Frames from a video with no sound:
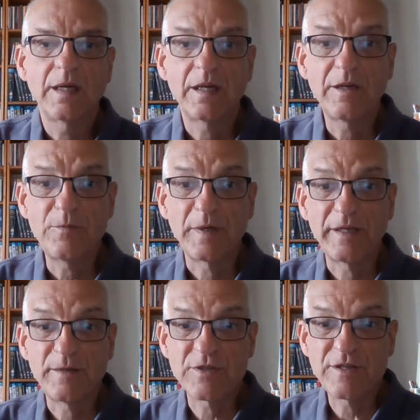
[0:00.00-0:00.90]
Hello, my
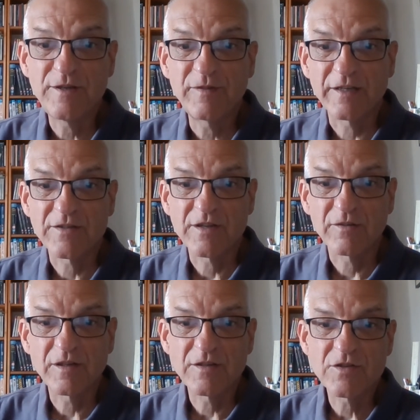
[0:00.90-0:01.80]
name's Steve and I sell
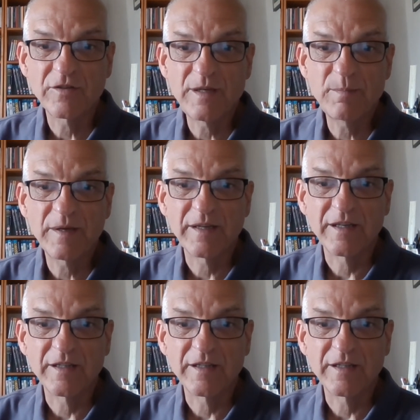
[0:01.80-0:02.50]
things on eBay,